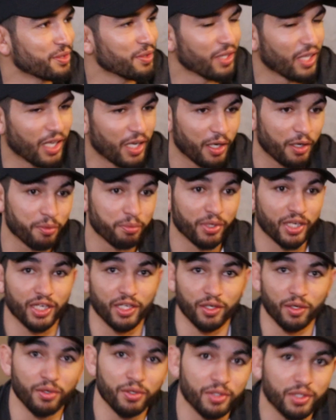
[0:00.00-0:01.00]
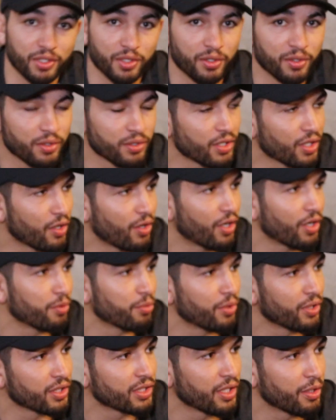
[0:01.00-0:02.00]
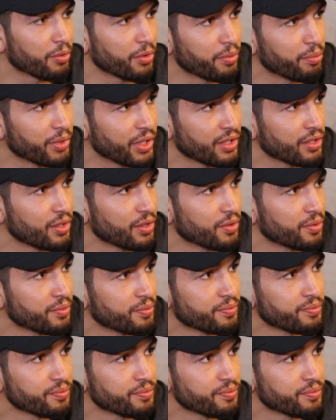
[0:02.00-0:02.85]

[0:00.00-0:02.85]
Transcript: let everybody know, the hard work that we've been through.